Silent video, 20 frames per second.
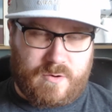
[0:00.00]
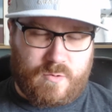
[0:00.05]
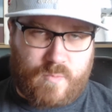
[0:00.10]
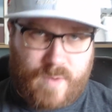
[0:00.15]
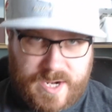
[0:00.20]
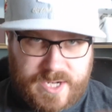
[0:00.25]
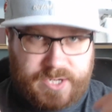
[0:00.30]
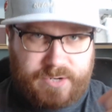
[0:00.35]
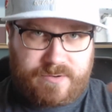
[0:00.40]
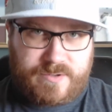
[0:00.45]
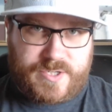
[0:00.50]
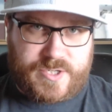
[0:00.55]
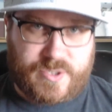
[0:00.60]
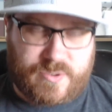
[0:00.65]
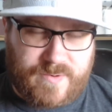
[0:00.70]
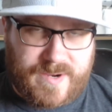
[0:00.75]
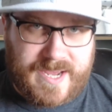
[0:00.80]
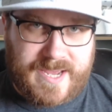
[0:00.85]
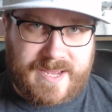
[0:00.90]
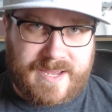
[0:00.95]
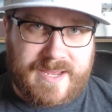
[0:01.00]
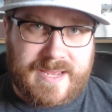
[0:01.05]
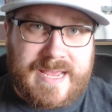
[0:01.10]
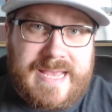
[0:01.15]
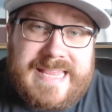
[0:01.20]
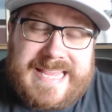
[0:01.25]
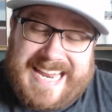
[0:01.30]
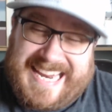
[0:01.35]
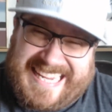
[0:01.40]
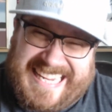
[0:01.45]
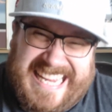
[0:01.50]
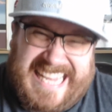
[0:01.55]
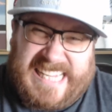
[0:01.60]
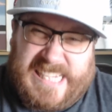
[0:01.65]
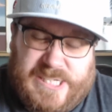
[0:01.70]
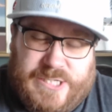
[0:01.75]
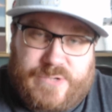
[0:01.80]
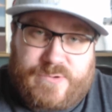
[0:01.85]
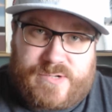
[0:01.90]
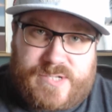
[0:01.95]
When you do it, that it
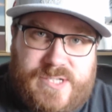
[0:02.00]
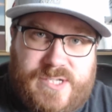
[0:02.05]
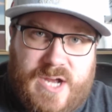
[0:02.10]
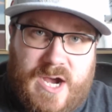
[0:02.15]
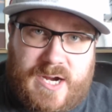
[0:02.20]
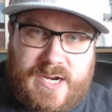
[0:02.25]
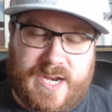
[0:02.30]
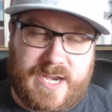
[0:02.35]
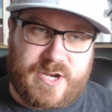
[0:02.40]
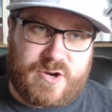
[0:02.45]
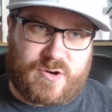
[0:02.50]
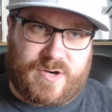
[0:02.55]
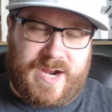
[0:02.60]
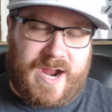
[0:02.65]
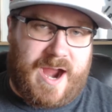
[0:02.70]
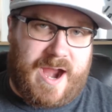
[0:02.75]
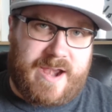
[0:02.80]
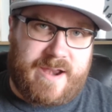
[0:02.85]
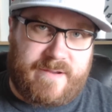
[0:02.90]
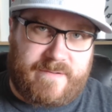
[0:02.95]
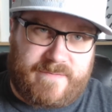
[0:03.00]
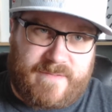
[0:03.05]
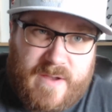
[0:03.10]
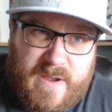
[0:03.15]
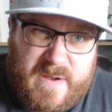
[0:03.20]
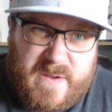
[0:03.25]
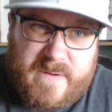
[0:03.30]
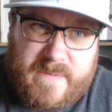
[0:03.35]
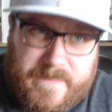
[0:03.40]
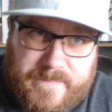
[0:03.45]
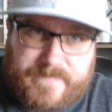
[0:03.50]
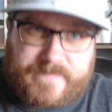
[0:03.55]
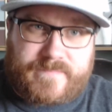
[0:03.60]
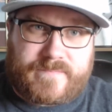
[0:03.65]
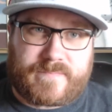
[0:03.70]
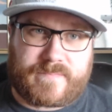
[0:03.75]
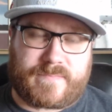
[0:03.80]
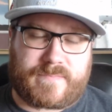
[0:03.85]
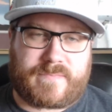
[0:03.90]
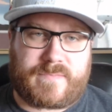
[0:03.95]
gets you stuck and you're kind of
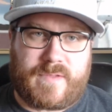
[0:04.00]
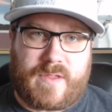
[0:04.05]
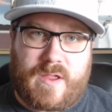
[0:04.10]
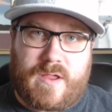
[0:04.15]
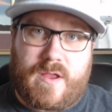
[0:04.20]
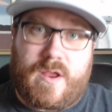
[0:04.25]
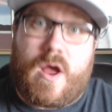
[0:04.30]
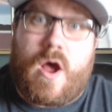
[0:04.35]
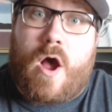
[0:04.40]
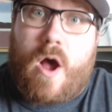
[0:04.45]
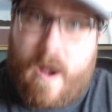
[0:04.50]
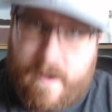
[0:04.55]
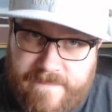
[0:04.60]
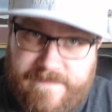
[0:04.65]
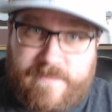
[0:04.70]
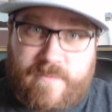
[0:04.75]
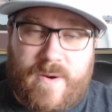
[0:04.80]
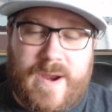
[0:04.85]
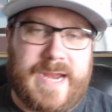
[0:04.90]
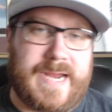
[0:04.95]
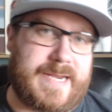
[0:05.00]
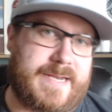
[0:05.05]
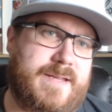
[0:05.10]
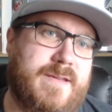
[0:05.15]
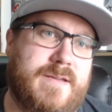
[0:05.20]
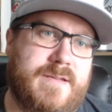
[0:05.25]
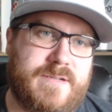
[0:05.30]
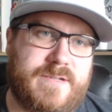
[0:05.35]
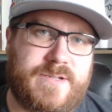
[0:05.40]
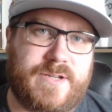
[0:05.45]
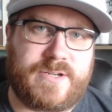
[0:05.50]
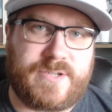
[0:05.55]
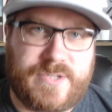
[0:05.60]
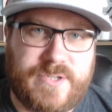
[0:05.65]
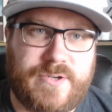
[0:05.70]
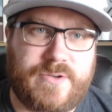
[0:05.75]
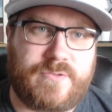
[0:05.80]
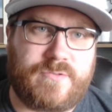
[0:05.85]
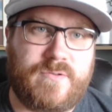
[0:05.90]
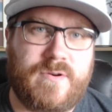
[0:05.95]
afraid to
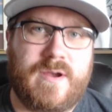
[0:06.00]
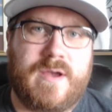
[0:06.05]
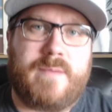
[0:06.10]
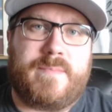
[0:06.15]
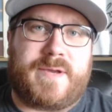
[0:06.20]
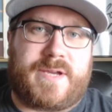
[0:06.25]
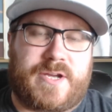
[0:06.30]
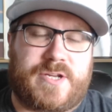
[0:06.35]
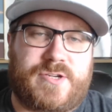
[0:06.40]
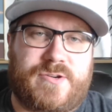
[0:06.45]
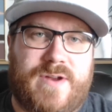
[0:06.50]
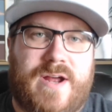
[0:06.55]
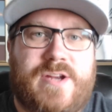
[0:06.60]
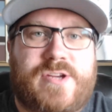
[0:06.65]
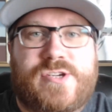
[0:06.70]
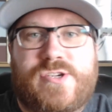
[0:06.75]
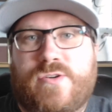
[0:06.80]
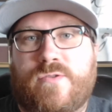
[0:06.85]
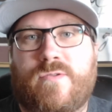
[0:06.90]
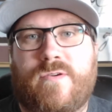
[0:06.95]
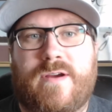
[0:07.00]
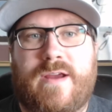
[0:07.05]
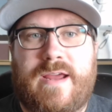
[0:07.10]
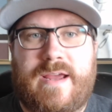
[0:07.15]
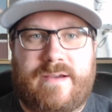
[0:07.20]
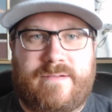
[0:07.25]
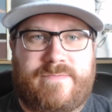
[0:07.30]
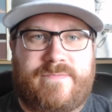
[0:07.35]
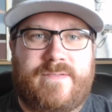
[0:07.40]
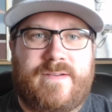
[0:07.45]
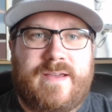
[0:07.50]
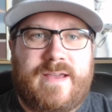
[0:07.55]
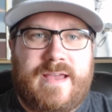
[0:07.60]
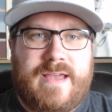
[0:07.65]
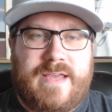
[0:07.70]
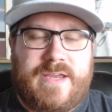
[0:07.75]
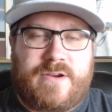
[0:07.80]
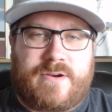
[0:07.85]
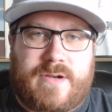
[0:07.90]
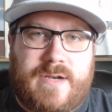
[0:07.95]
do because you're not sure if
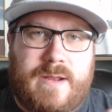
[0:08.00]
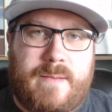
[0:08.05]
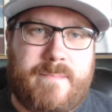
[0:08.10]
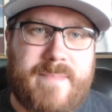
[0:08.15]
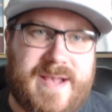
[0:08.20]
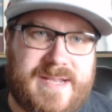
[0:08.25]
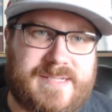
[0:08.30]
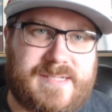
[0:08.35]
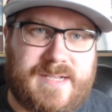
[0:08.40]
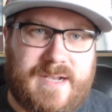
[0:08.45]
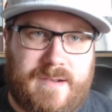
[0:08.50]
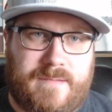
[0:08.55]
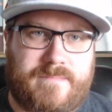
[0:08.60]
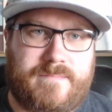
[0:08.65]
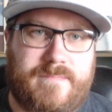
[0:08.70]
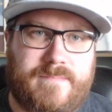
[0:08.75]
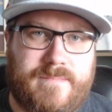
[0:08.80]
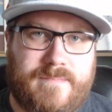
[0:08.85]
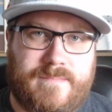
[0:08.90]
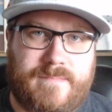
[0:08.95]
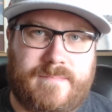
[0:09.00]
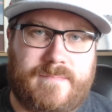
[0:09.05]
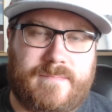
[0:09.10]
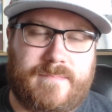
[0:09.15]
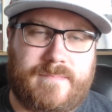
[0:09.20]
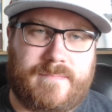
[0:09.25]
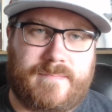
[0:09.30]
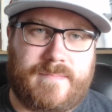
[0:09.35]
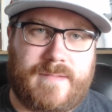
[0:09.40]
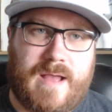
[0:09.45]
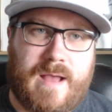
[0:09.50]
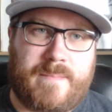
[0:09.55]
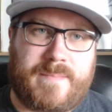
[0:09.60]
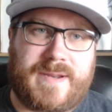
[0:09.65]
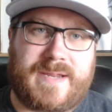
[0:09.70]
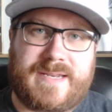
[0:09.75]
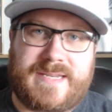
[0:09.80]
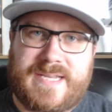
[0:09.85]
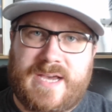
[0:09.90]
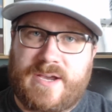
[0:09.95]
you're going to mess up. I'm
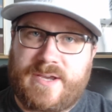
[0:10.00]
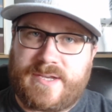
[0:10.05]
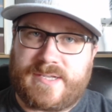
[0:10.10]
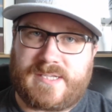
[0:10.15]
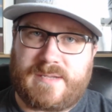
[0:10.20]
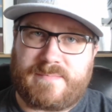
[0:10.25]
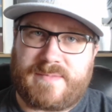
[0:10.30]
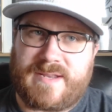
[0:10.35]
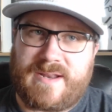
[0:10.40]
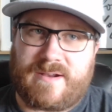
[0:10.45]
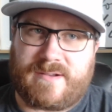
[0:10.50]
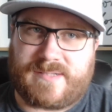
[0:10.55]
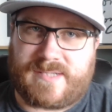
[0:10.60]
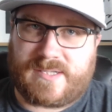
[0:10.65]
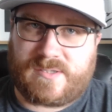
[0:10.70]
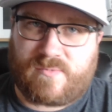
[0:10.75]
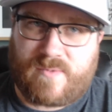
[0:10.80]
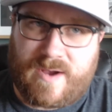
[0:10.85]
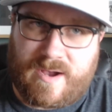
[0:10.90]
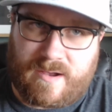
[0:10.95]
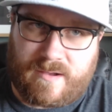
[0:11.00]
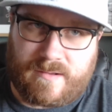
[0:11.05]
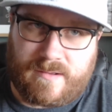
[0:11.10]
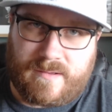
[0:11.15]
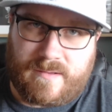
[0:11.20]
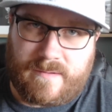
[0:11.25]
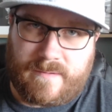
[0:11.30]
going to tell you something else as well.